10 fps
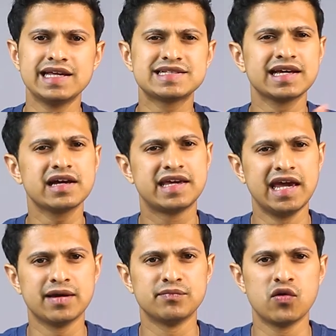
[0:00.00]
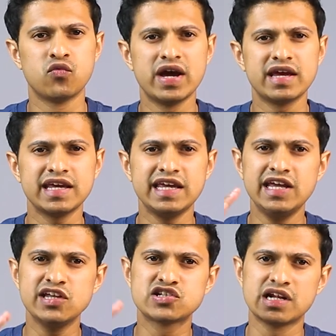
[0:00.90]
It's like a game where
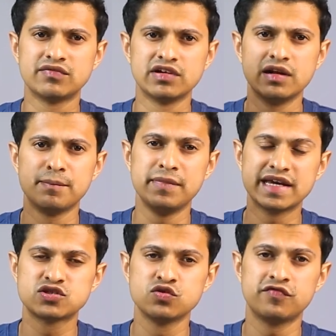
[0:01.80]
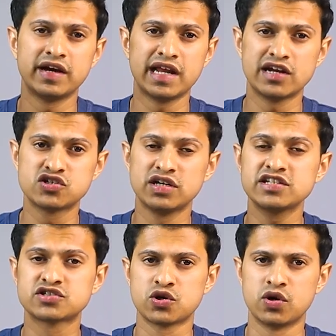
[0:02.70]
each level makes you
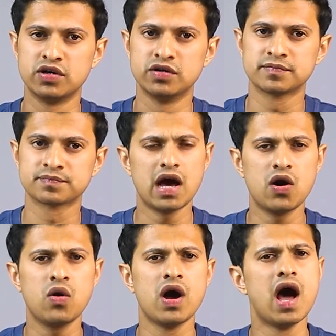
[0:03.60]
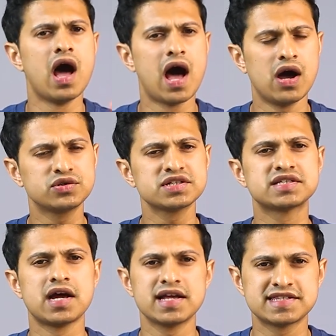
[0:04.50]
financially stronger. Now, how to
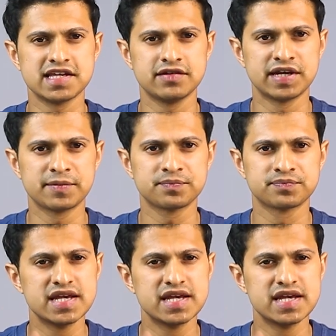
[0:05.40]
start saving?